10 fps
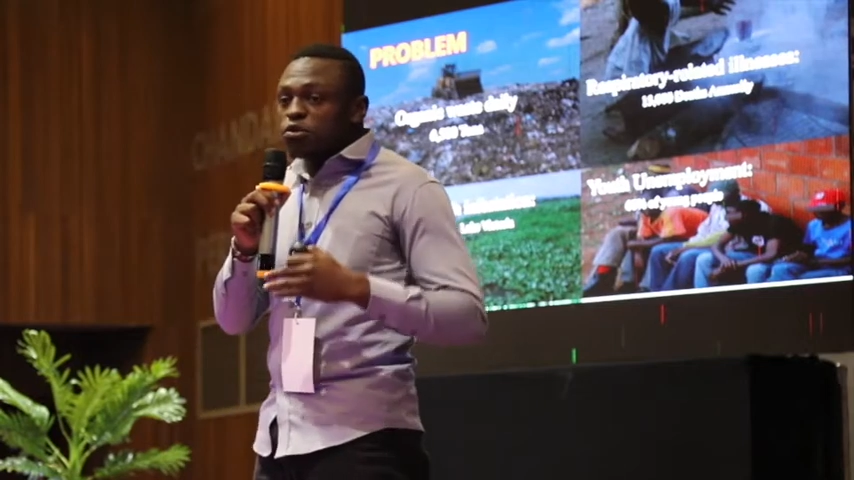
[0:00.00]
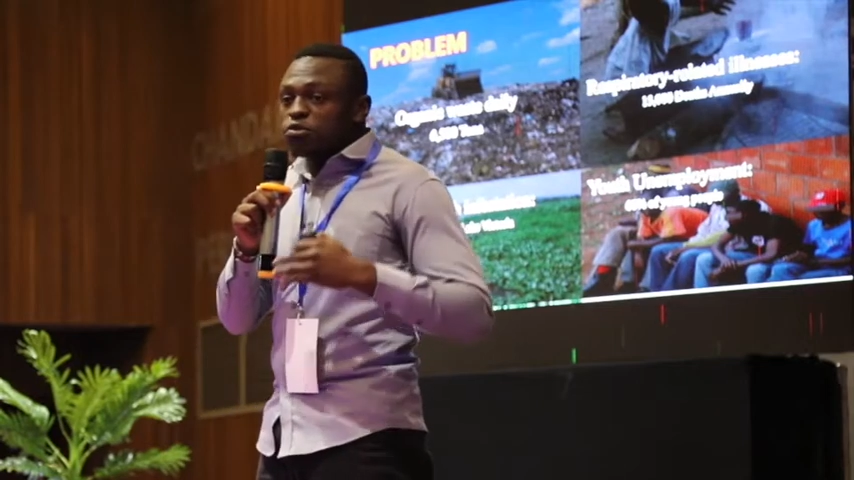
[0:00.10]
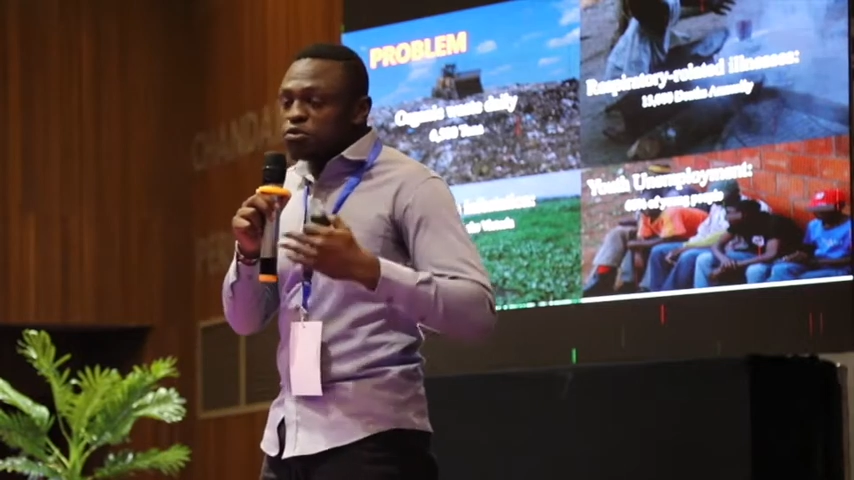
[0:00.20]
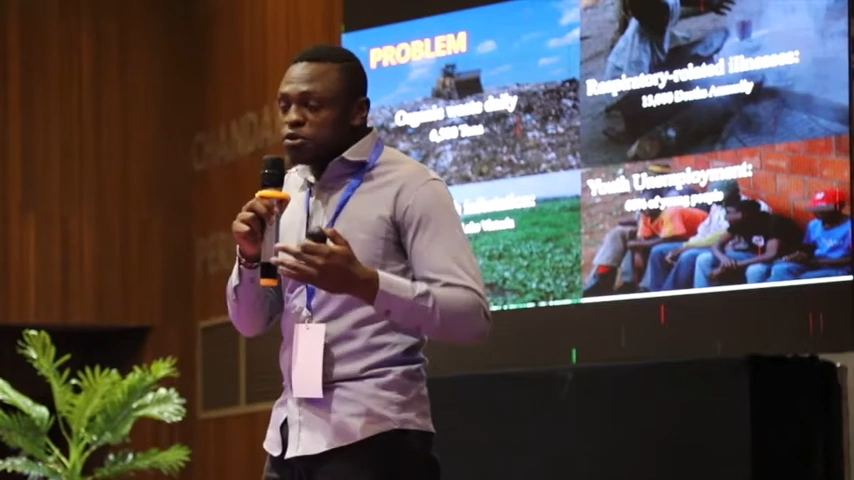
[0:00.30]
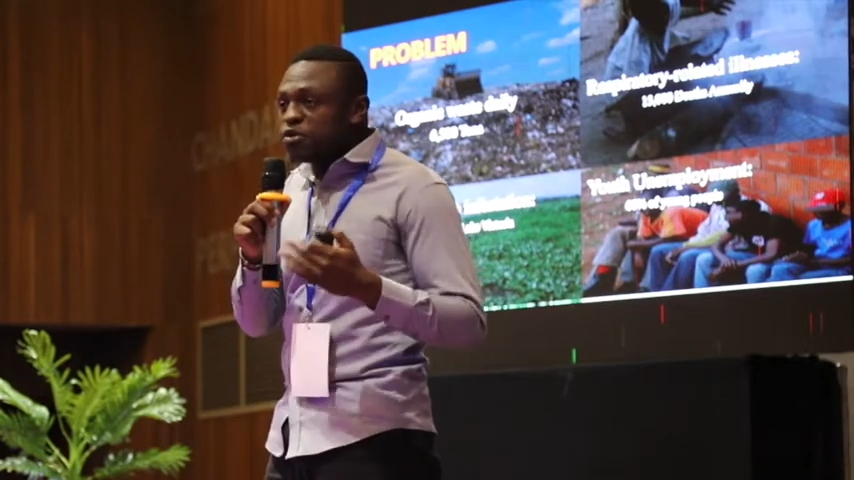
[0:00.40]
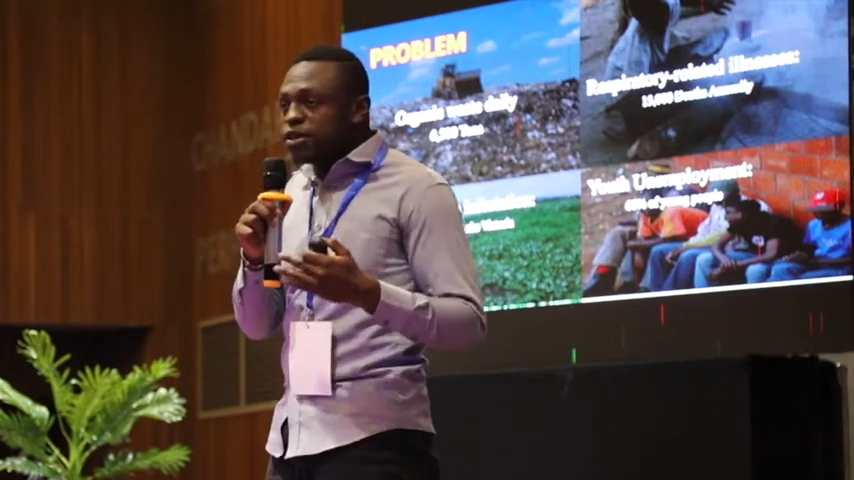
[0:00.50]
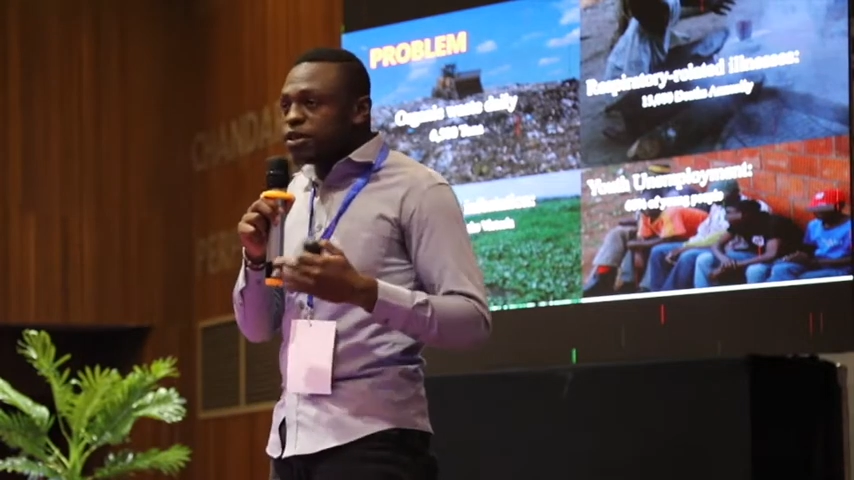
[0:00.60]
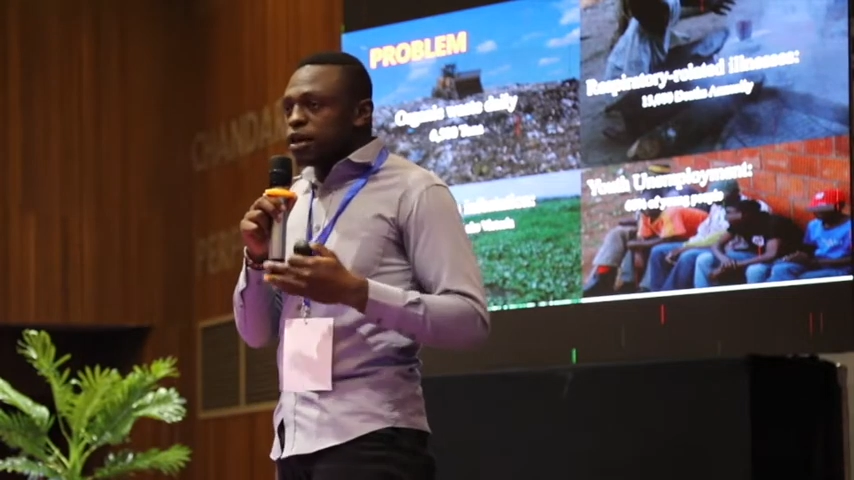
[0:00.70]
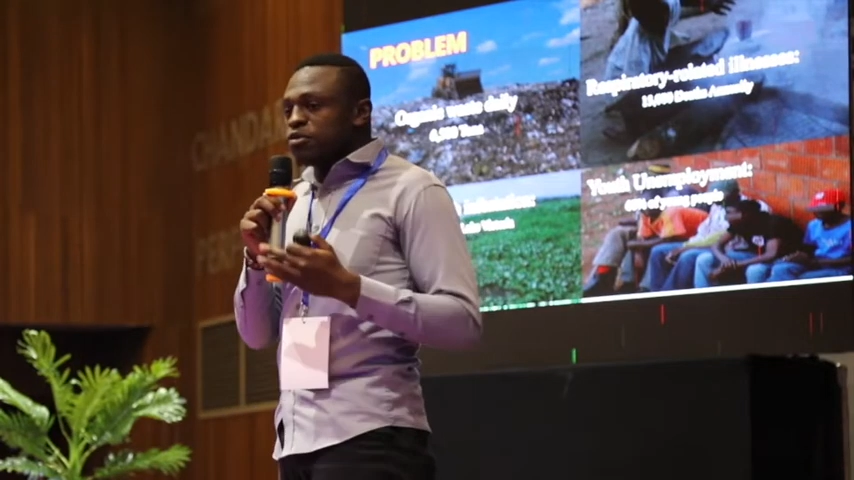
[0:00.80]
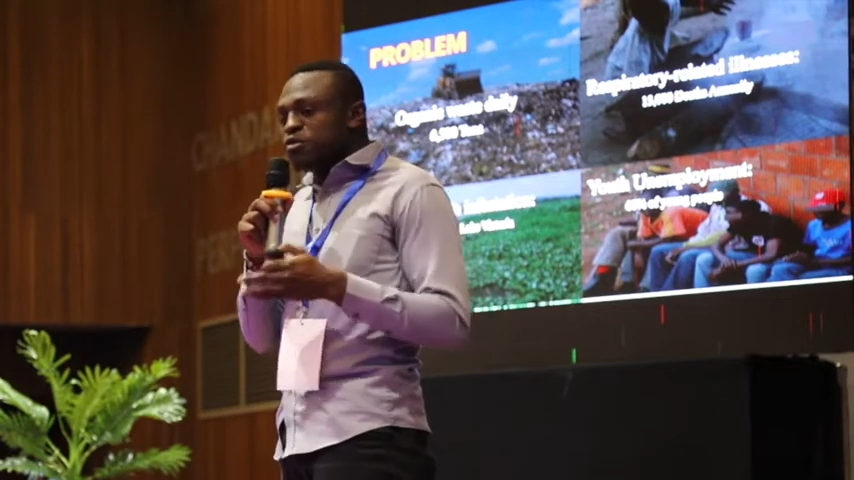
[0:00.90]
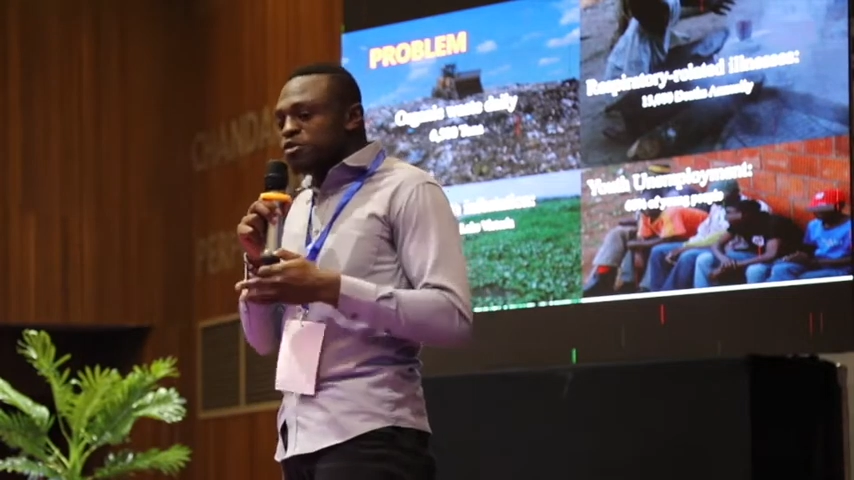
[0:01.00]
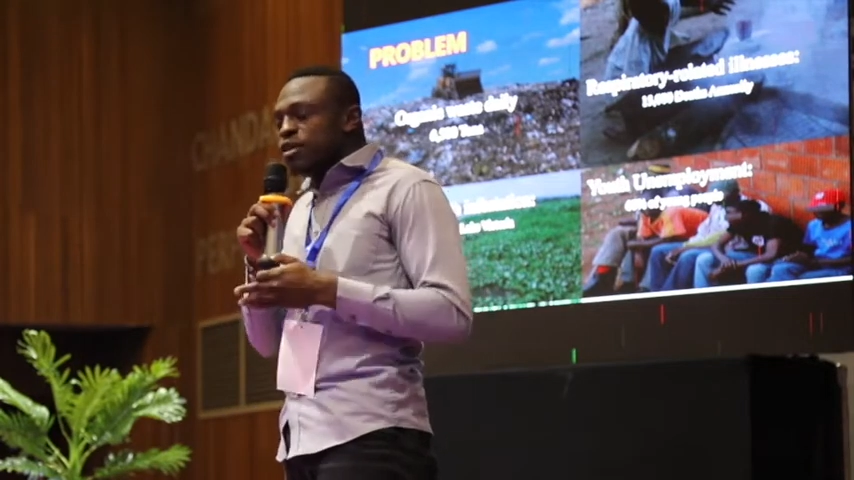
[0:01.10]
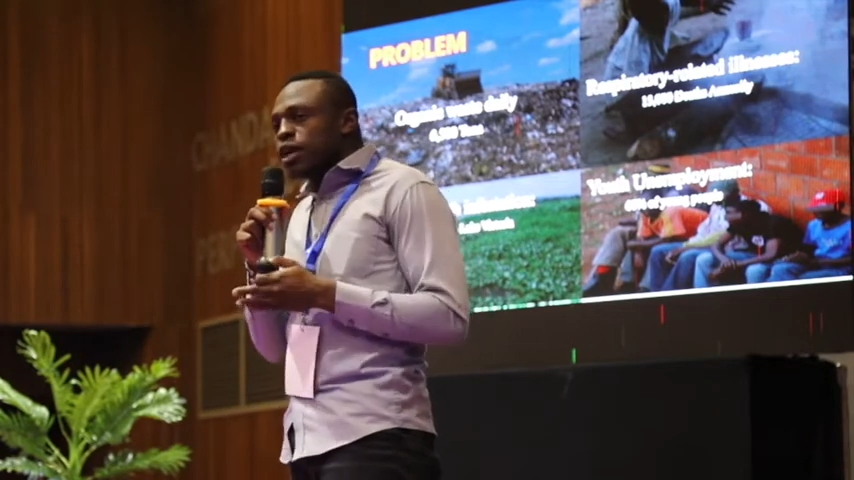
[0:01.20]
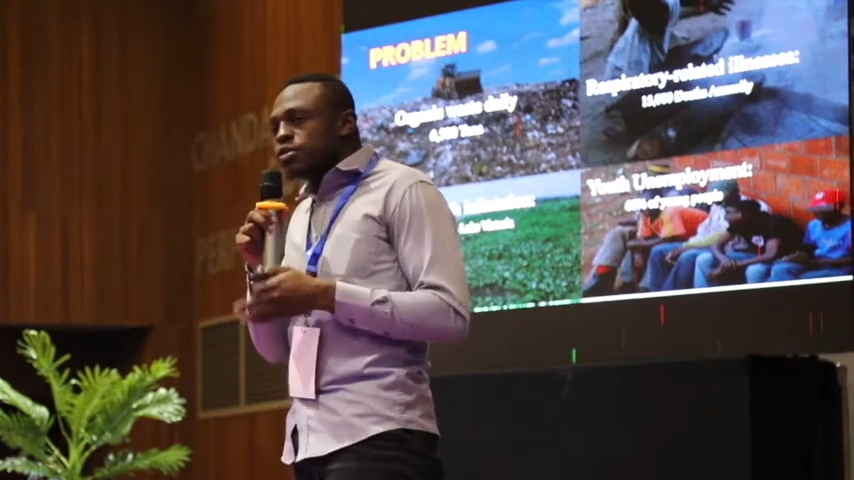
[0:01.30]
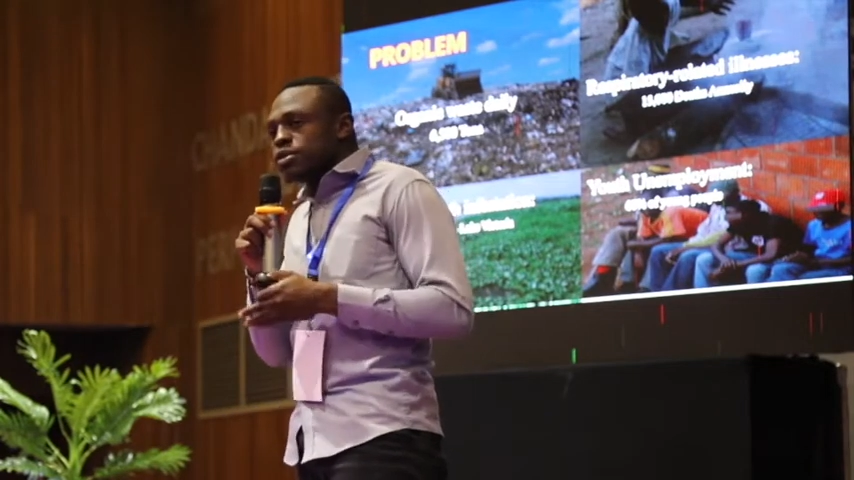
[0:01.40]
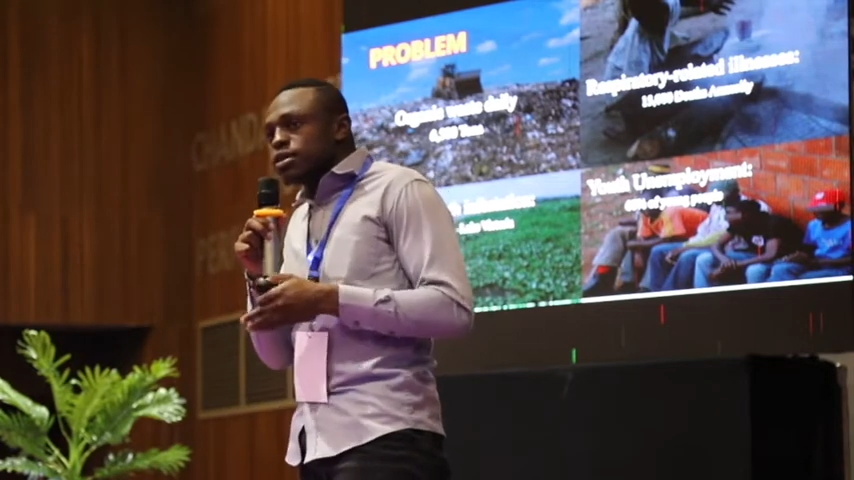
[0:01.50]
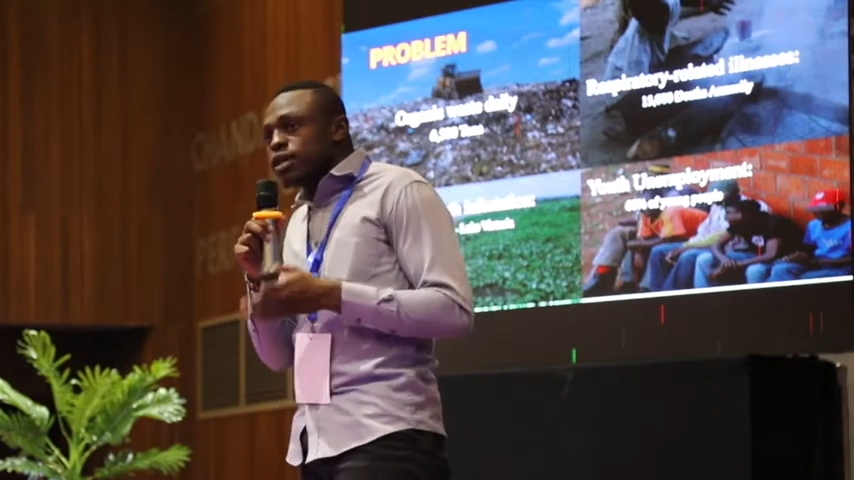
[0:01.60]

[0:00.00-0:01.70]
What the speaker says: of 15,000